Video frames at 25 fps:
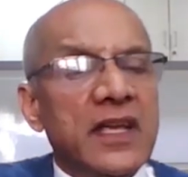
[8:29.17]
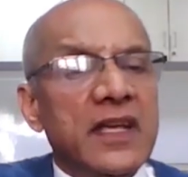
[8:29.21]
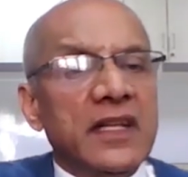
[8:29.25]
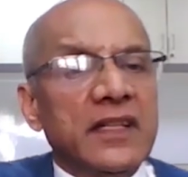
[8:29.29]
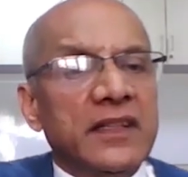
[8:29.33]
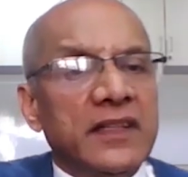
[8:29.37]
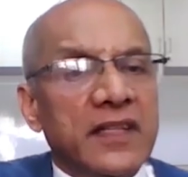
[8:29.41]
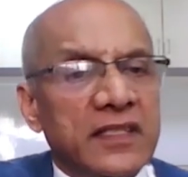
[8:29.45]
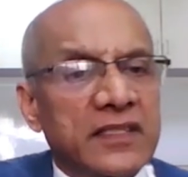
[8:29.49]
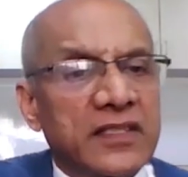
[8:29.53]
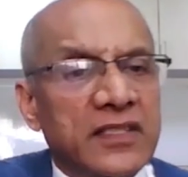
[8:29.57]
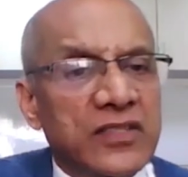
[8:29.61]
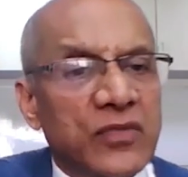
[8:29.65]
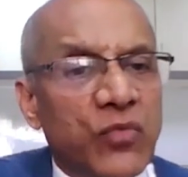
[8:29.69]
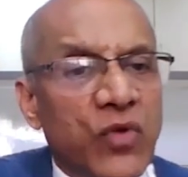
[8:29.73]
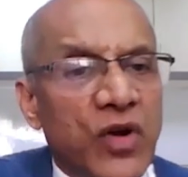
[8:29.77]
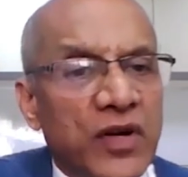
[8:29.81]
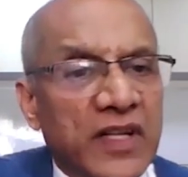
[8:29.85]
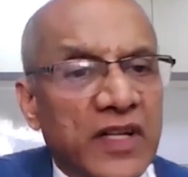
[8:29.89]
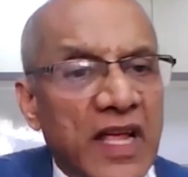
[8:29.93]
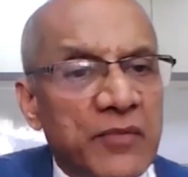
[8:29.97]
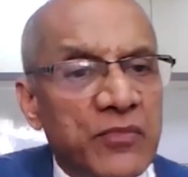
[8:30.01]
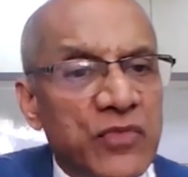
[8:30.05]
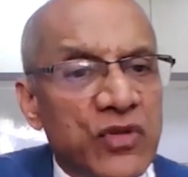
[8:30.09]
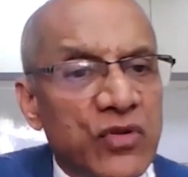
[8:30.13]
This is what
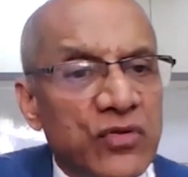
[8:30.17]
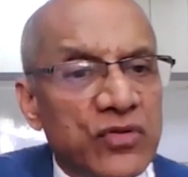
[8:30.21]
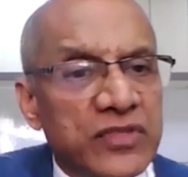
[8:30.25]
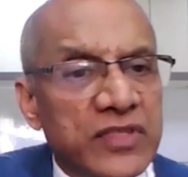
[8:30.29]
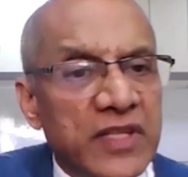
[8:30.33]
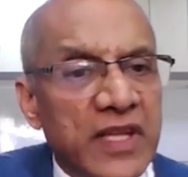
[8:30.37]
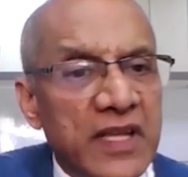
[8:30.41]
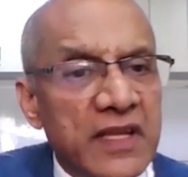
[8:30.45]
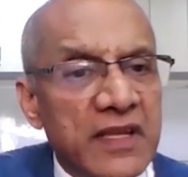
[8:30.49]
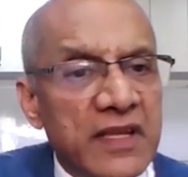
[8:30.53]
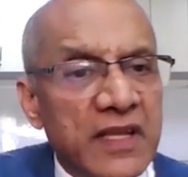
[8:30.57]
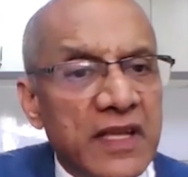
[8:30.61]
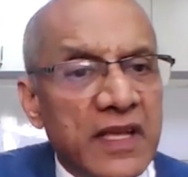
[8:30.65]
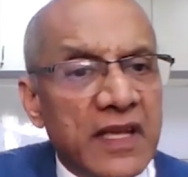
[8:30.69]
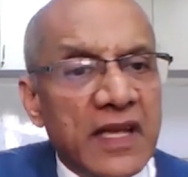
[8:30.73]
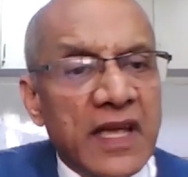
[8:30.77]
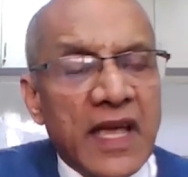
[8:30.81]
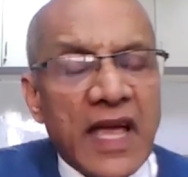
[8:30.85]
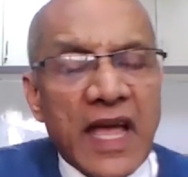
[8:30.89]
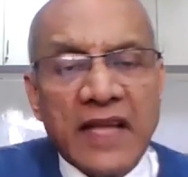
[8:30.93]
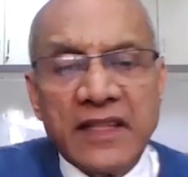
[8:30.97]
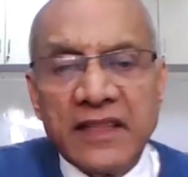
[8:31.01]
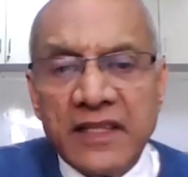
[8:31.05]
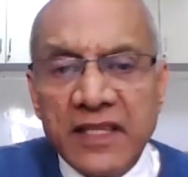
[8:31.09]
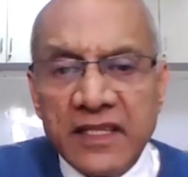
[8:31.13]
I'm using,
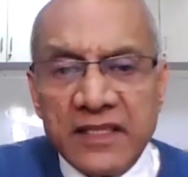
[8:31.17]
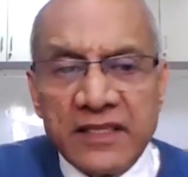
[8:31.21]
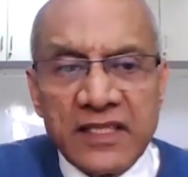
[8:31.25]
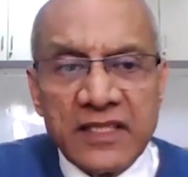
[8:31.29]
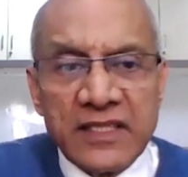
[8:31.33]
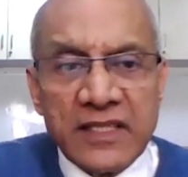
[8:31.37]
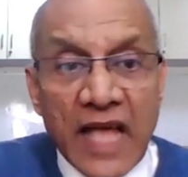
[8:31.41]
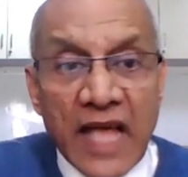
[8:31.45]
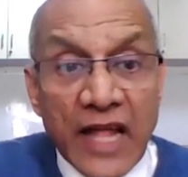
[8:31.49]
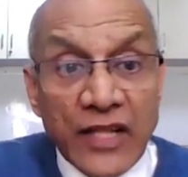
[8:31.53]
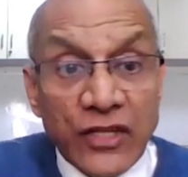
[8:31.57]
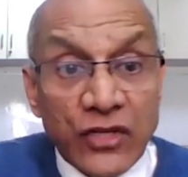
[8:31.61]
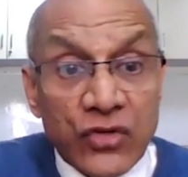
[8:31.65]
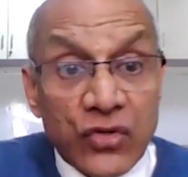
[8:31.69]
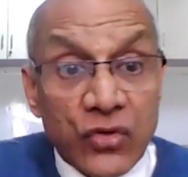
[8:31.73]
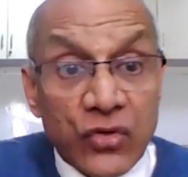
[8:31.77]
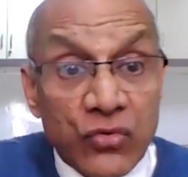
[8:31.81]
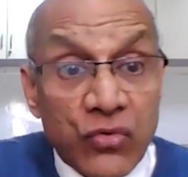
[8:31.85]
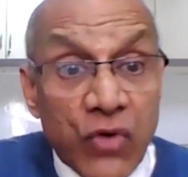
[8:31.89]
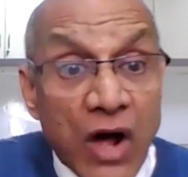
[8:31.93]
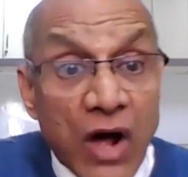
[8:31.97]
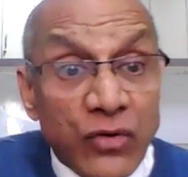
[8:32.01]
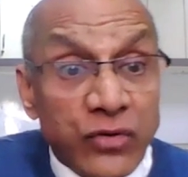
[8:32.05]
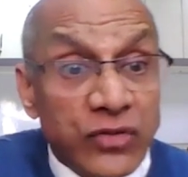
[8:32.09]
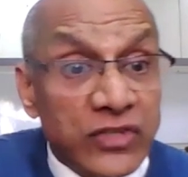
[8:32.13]
and
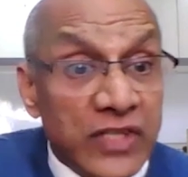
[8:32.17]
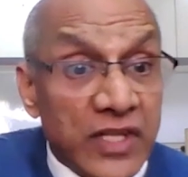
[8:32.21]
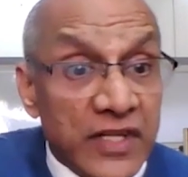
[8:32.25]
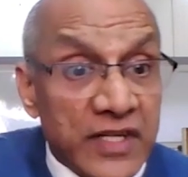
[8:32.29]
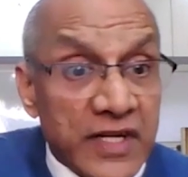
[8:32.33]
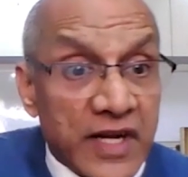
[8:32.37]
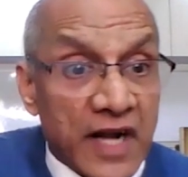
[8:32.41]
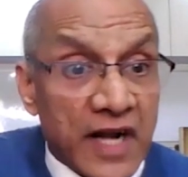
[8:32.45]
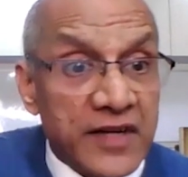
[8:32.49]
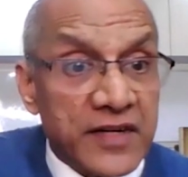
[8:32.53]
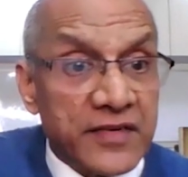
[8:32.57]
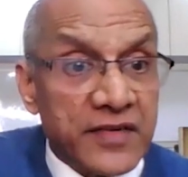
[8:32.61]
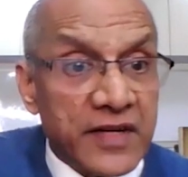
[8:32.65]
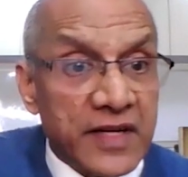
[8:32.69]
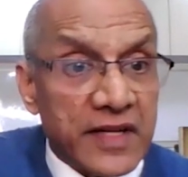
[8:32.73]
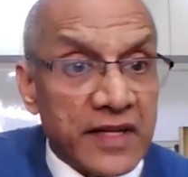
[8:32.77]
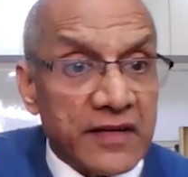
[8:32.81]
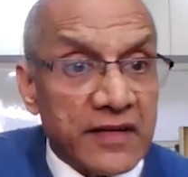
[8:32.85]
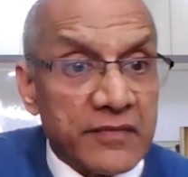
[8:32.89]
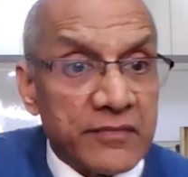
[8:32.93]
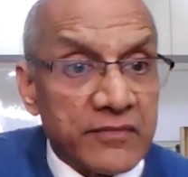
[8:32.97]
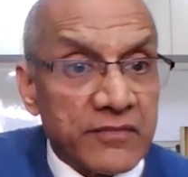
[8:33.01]
throughout the country,